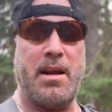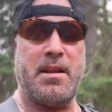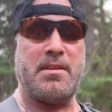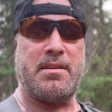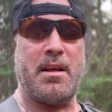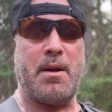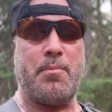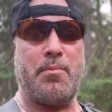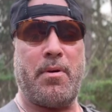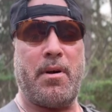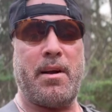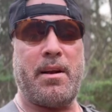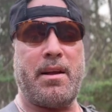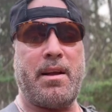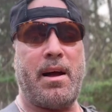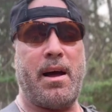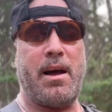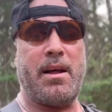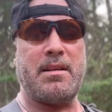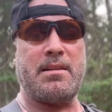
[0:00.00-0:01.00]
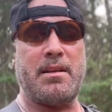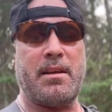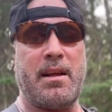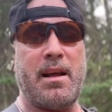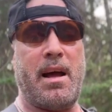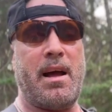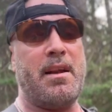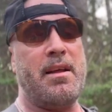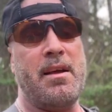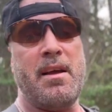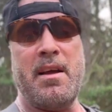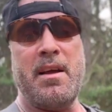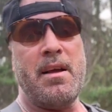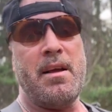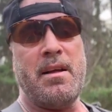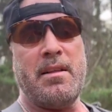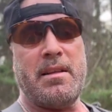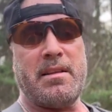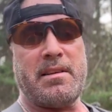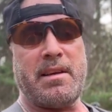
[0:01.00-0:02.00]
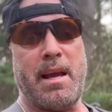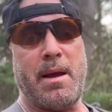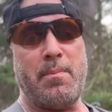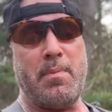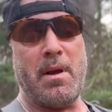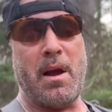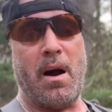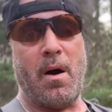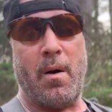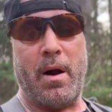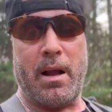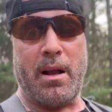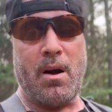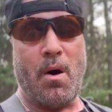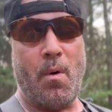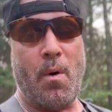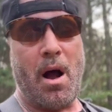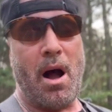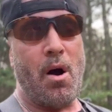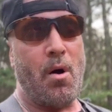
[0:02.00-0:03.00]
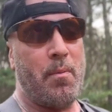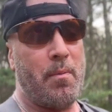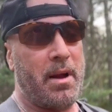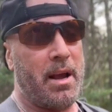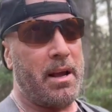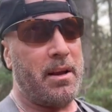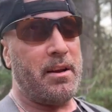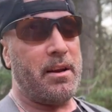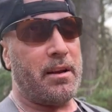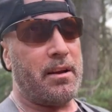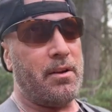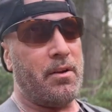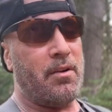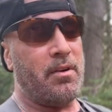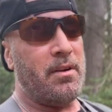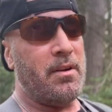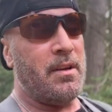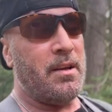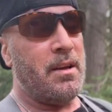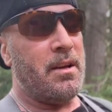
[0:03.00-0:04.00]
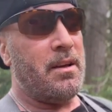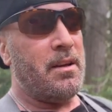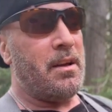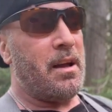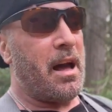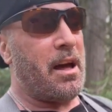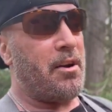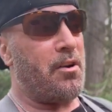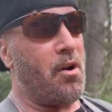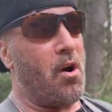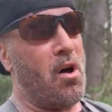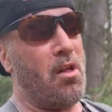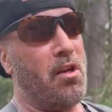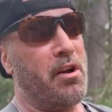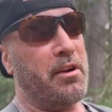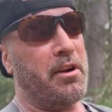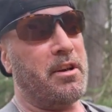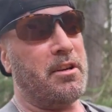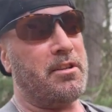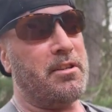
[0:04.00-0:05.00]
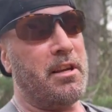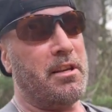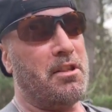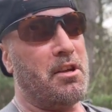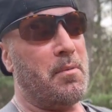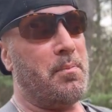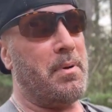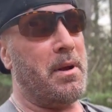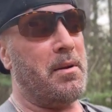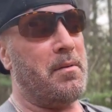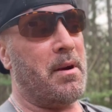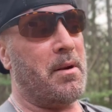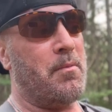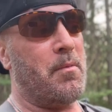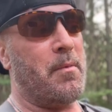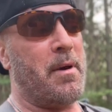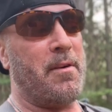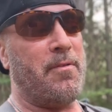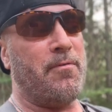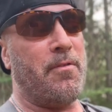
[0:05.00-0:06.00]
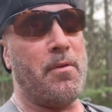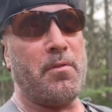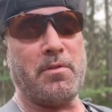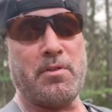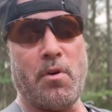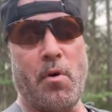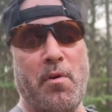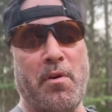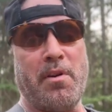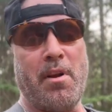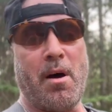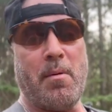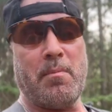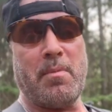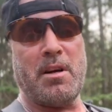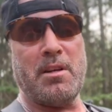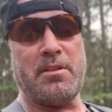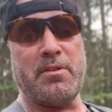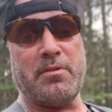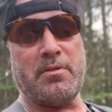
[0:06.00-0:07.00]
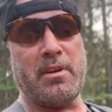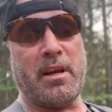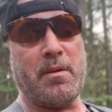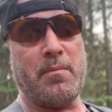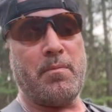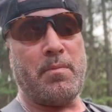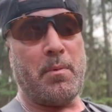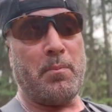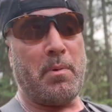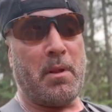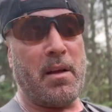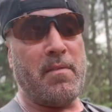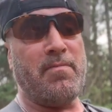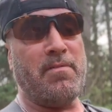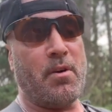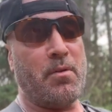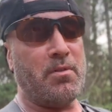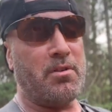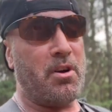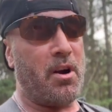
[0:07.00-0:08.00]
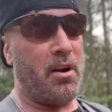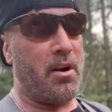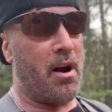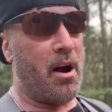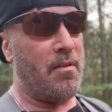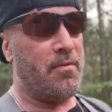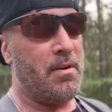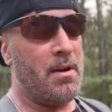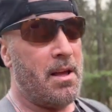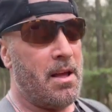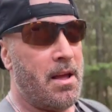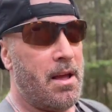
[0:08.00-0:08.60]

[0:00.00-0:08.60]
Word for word: I said a prayer to God. I said, God, this can't be how I go out, man. You, you know, I don't know how long you sit there pinning. My, my foot was going numb because it was like the blood flow was cut off.